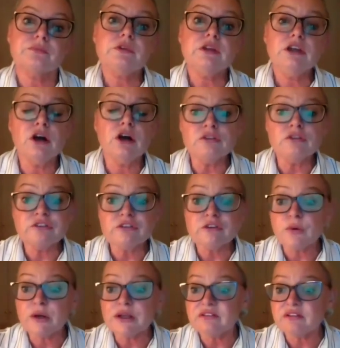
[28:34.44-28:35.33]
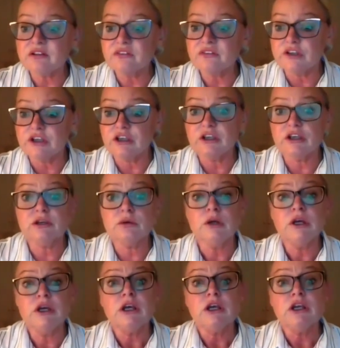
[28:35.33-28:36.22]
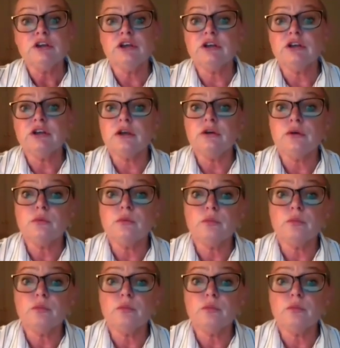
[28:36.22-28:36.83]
Consequences for you, you know,